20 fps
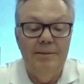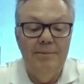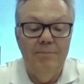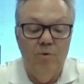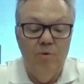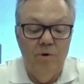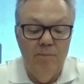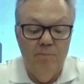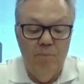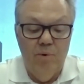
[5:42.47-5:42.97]

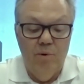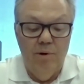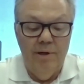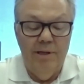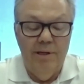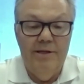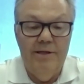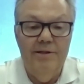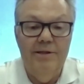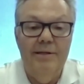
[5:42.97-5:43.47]
more
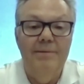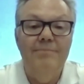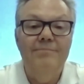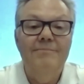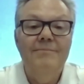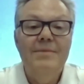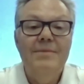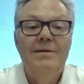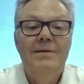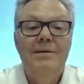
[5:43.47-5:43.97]
importantly than
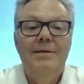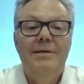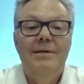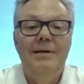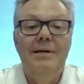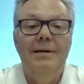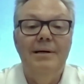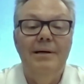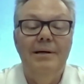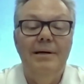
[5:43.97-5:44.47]

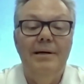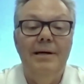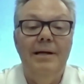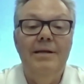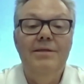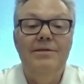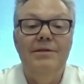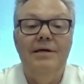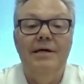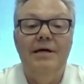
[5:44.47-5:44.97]

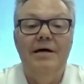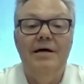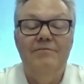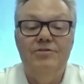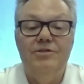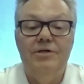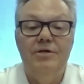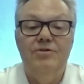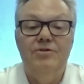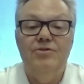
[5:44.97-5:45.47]
anything I've
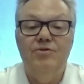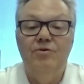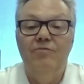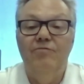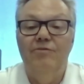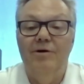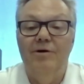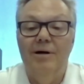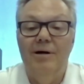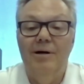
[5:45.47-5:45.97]
said so
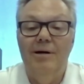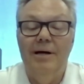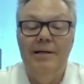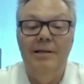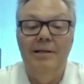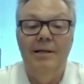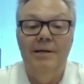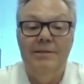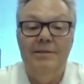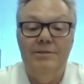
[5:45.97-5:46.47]
far,
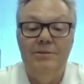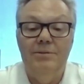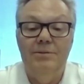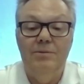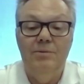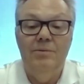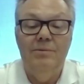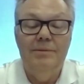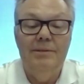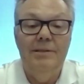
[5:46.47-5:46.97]
I'd like
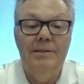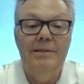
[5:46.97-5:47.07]
to